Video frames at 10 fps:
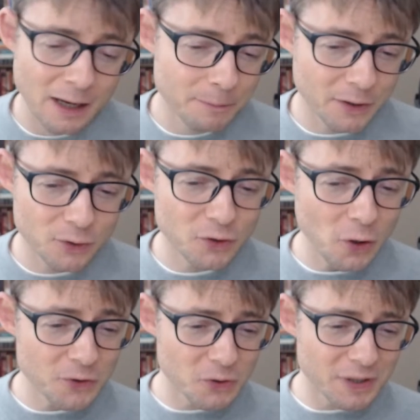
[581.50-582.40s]
But there's
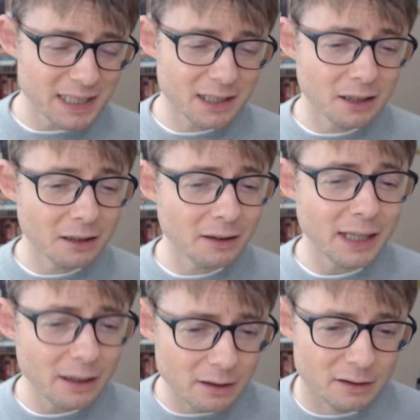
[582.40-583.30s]
also this
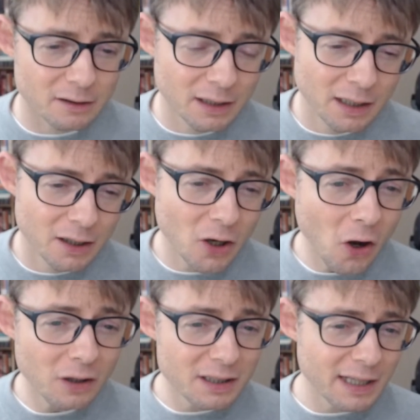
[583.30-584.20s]
clear
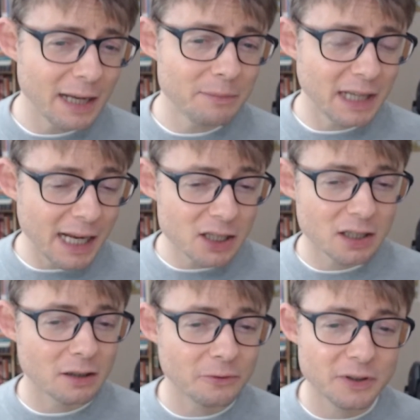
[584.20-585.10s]

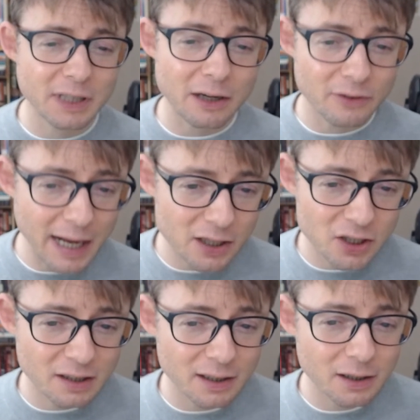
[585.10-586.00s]
condemnation of the
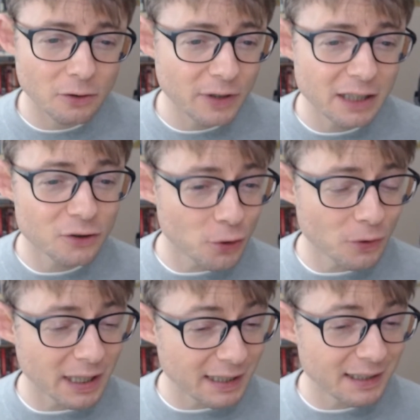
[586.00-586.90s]
direction that Korea
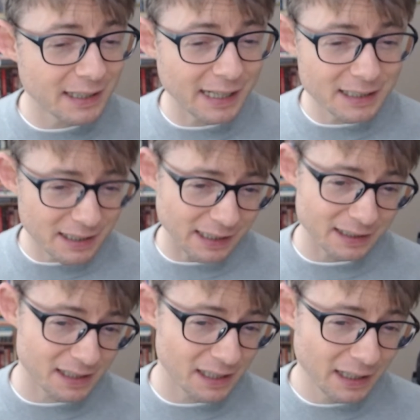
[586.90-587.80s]
took in the
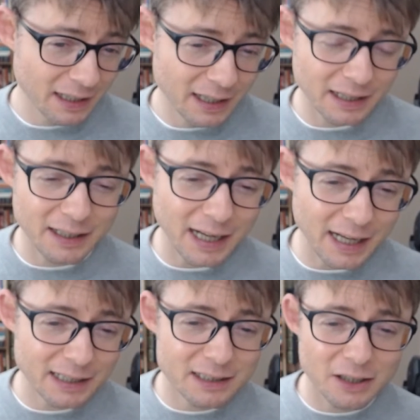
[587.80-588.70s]
90s, and the
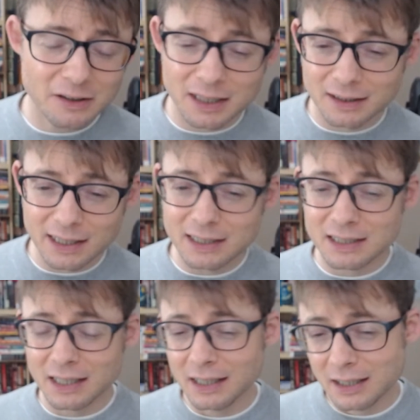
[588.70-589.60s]
idea that
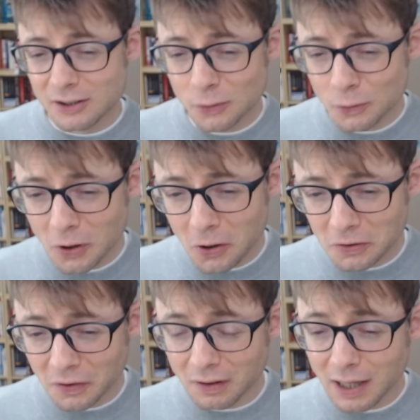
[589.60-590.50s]
these
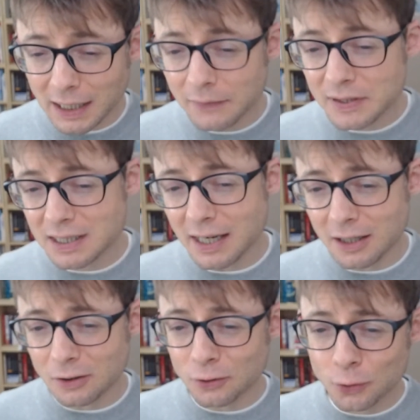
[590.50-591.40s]
so-called
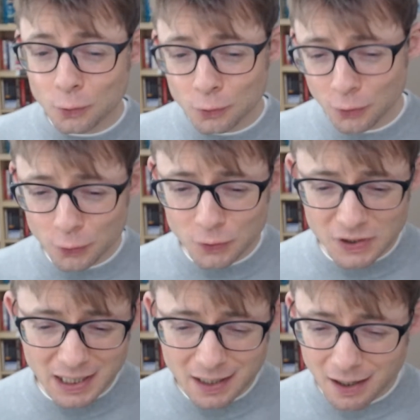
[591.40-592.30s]
lifestyle
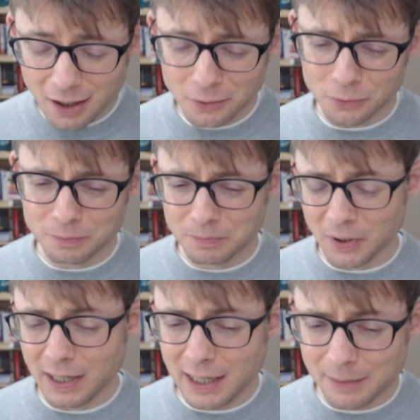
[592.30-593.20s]
gurus although
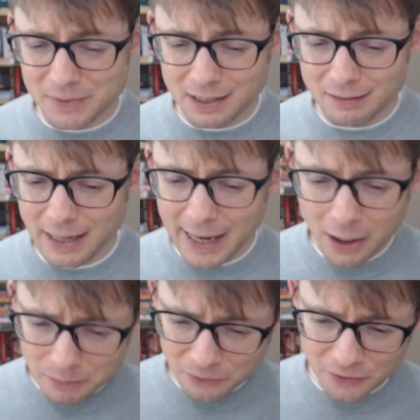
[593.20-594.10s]
perhaps
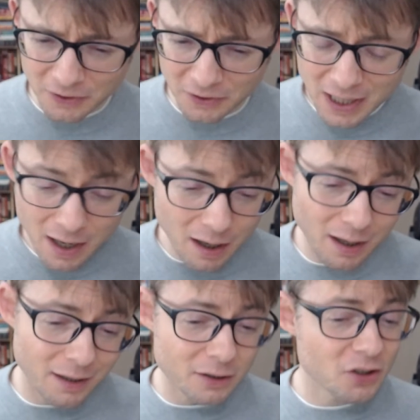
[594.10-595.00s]
helpful,
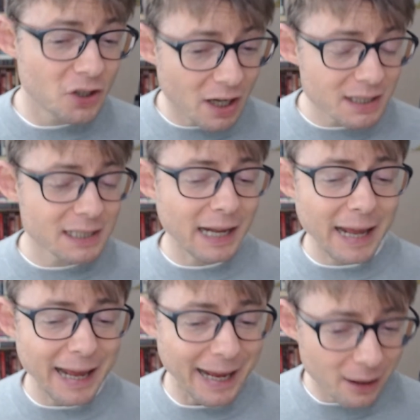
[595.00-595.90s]
are just
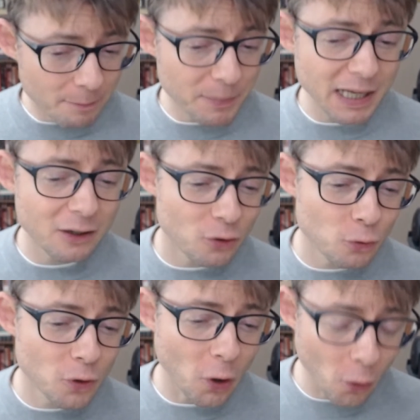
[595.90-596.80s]
helping
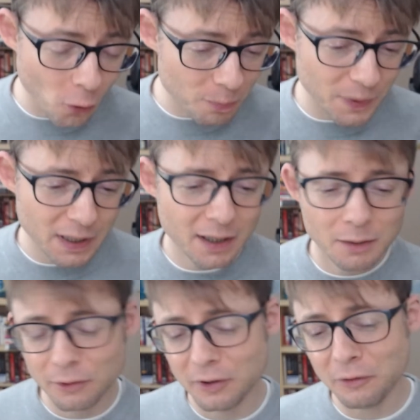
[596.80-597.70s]
you cope
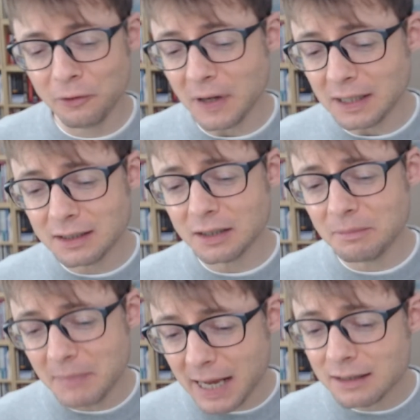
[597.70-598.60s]
with a
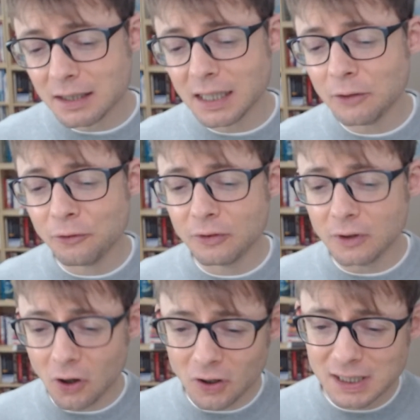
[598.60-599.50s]
fundamentally
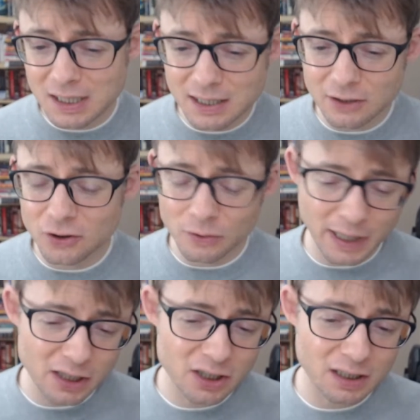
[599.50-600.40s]
flawed
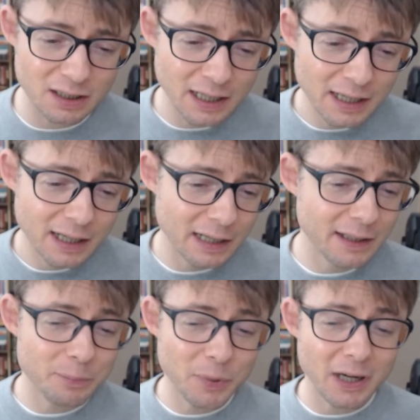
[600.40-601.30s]
situation,
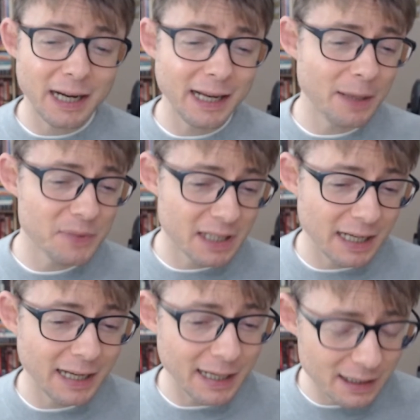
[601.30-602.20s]
and that perhaps
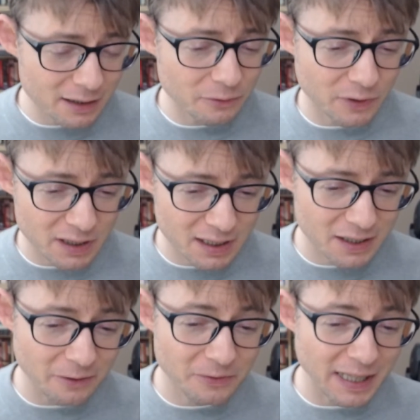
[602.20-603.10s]
the
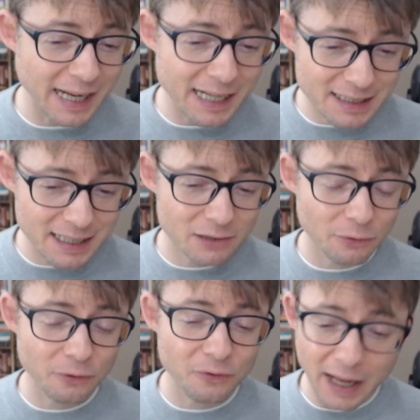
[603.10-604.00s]
activists of the 80s
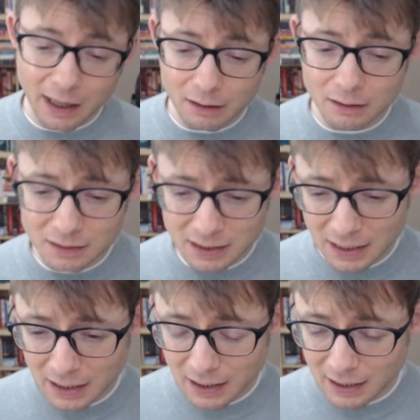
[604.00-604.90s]
failed
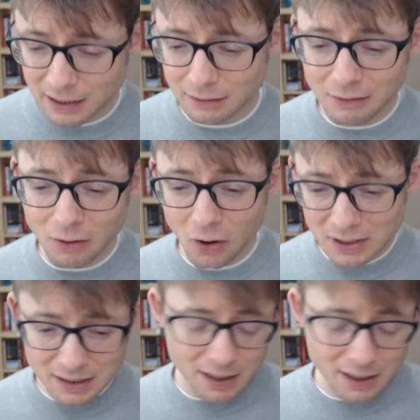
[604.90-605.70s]
and lost